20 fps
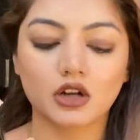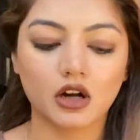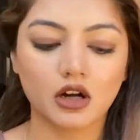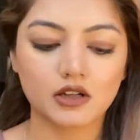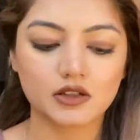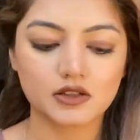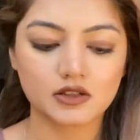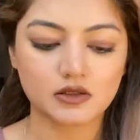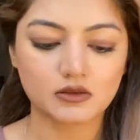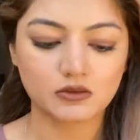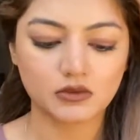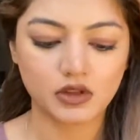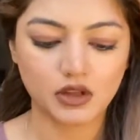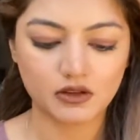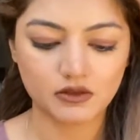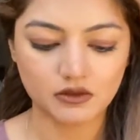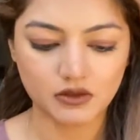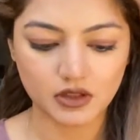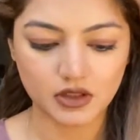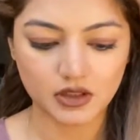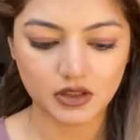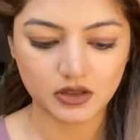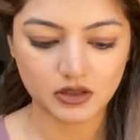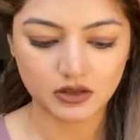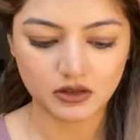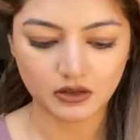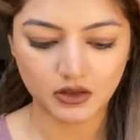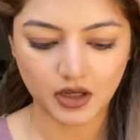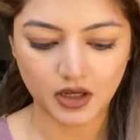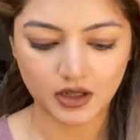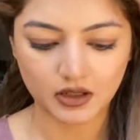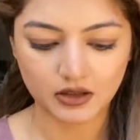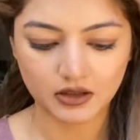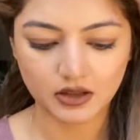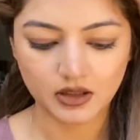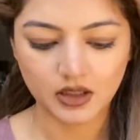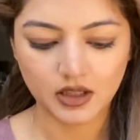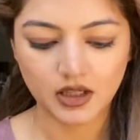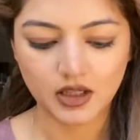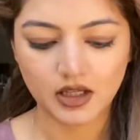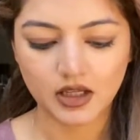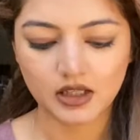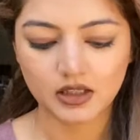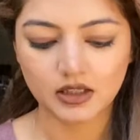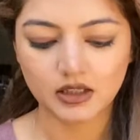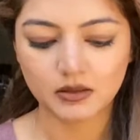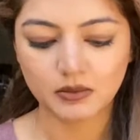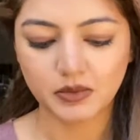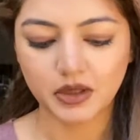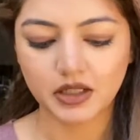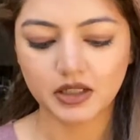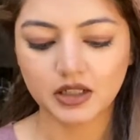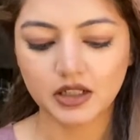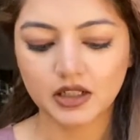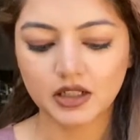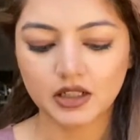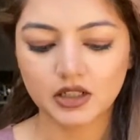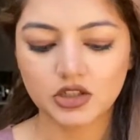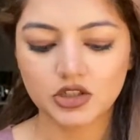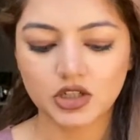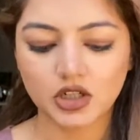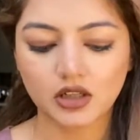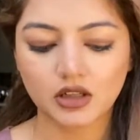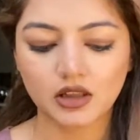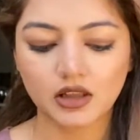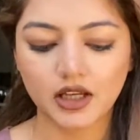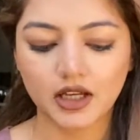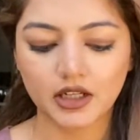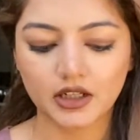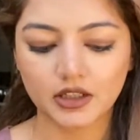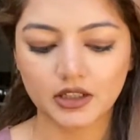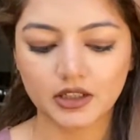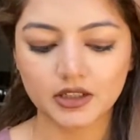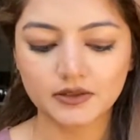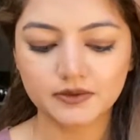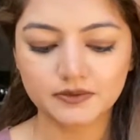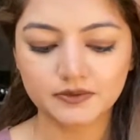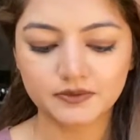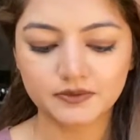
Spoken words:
awesome, love it. Okay. And the magnetic gel liner.